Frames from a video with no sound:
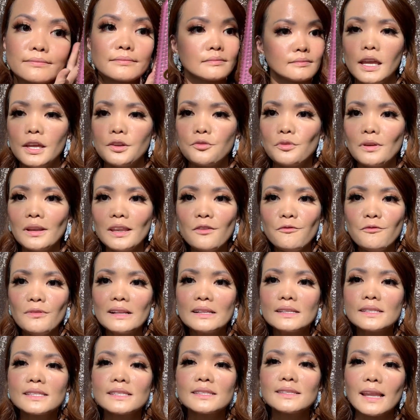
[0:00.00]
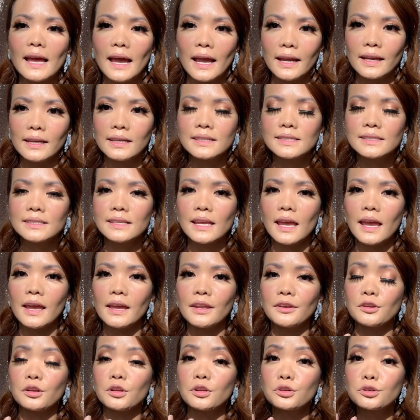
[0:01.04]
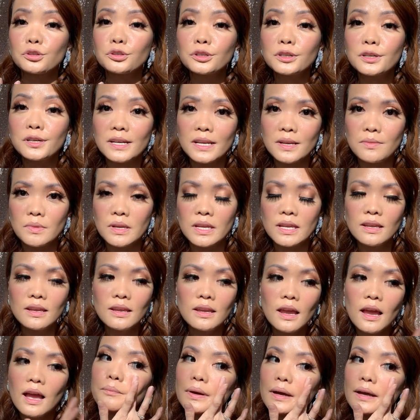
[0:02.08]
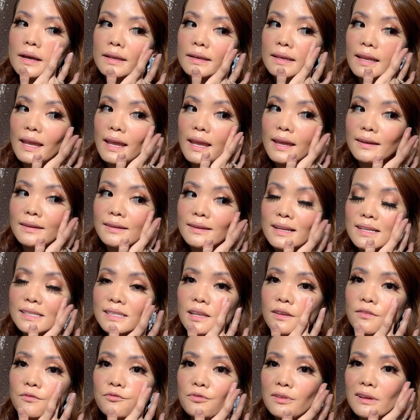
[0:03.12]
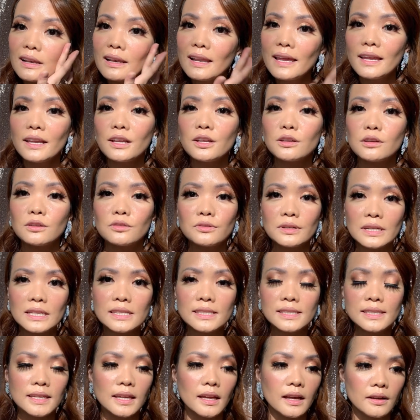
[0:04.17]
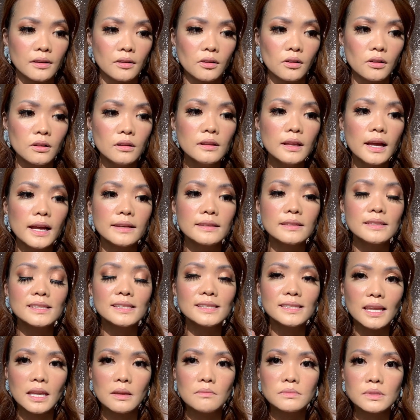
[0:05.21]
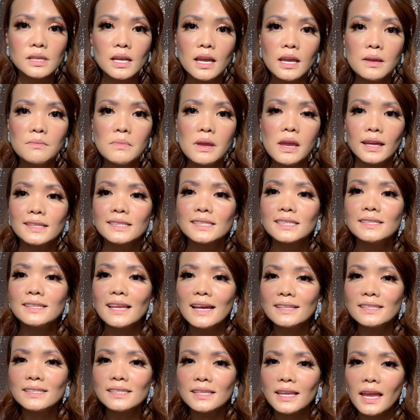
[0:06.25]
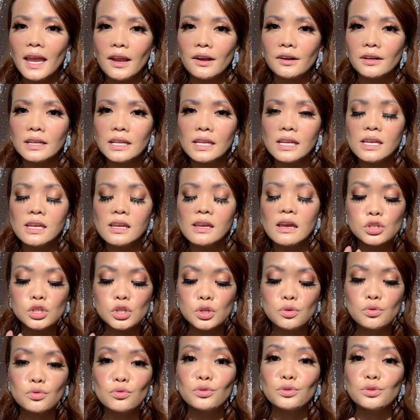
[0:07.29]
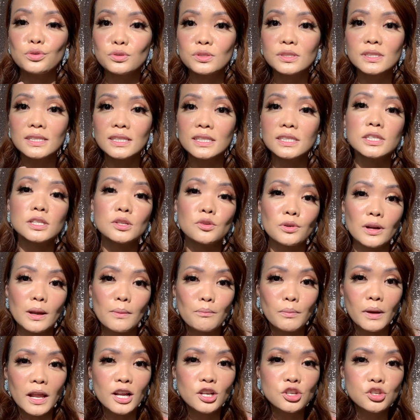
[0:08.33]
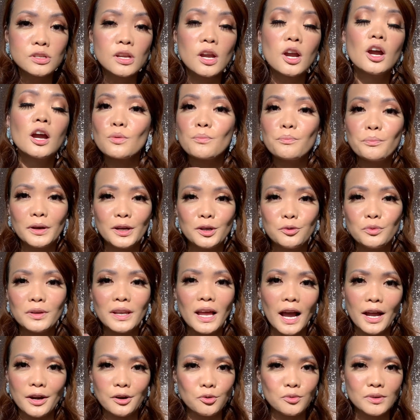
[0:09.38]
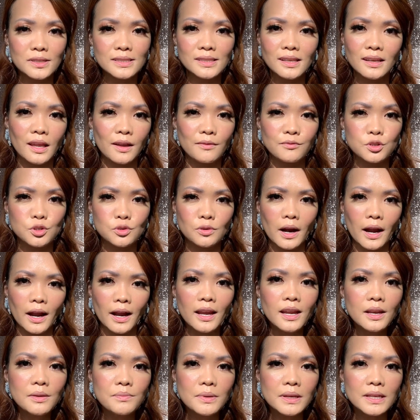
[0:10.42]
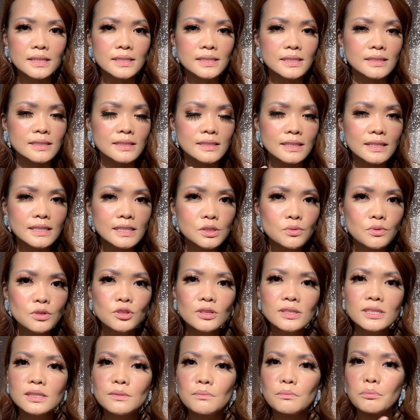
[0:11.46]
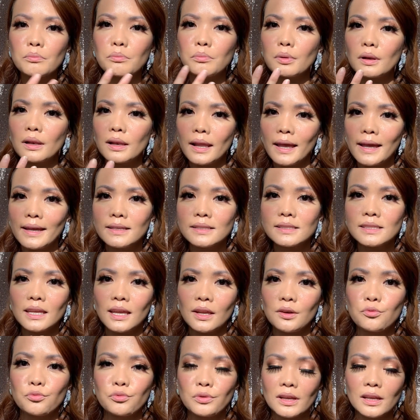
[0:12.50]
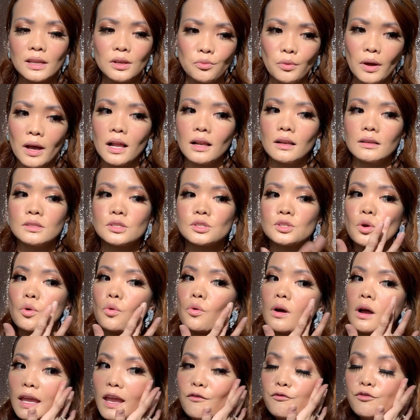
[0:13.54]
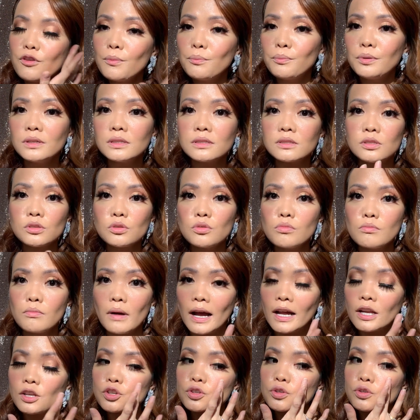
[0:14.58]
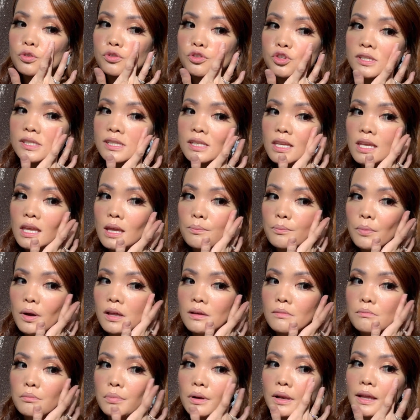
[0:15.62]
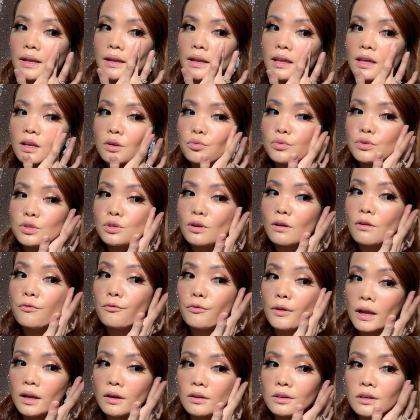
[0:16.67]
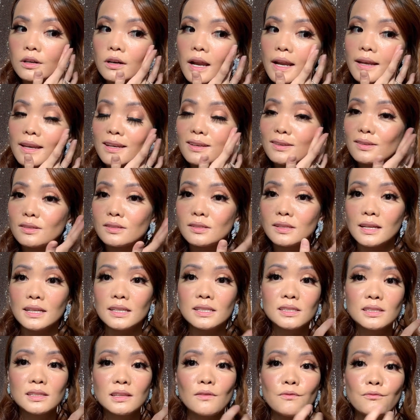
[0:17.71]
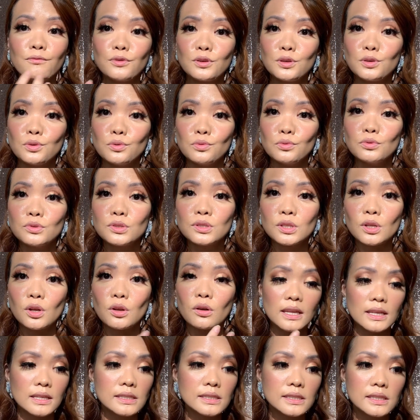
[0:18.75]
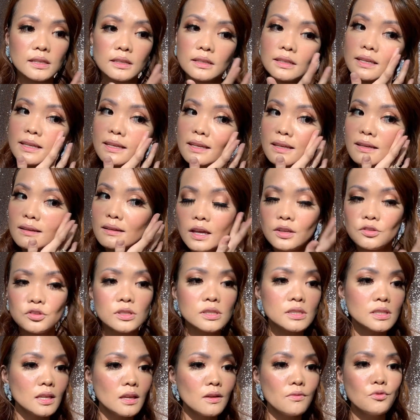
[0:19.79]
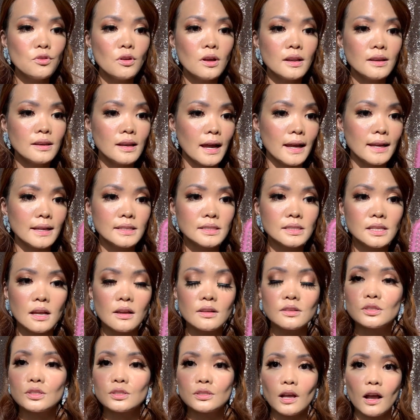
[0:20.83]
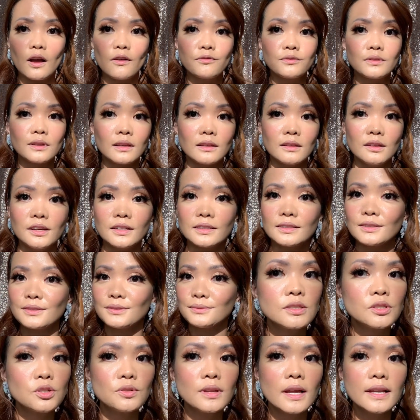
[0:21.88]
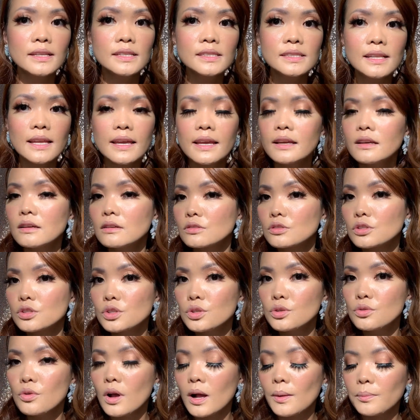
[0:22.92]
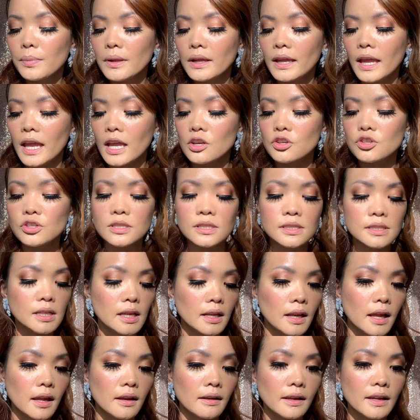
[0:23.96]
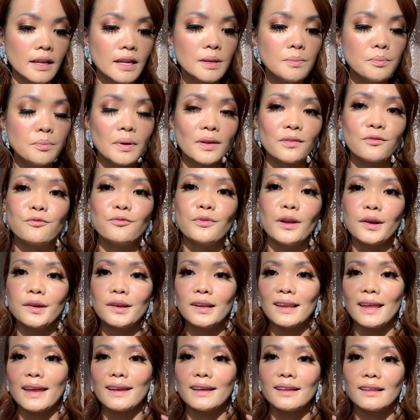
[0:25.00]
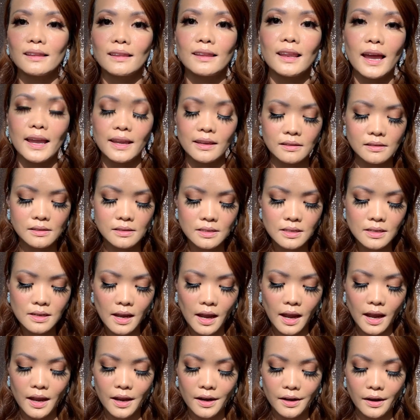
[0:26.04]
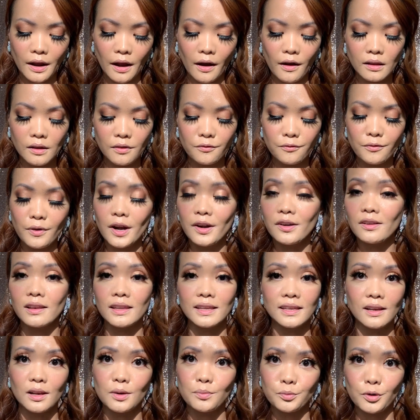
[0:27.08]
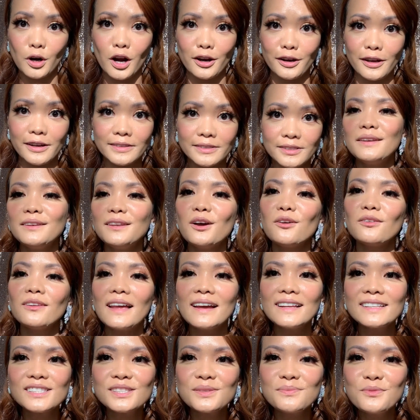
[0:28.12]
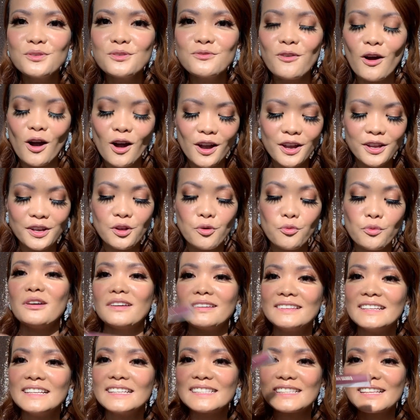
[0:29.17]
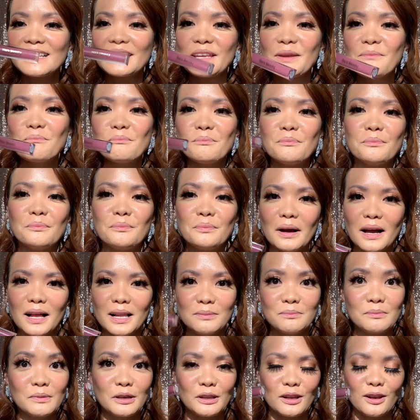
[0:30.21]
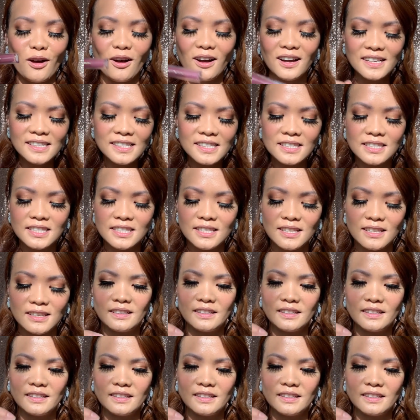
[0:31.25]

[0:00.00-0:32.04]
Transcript: It really feels nice and creamy, but it doesn't feel like greasy at all. At the same time, it's not scary to use this cream blush compared with the other ones that I've tried, because this one just blends in really well. So if you put too much, you just keep on blending it with your finger and it does diffuse easily and just give you a nice soft look. So that is like 2 applications that I did, but very like lightly and very little product. Now let's move on with this lip balm gloss.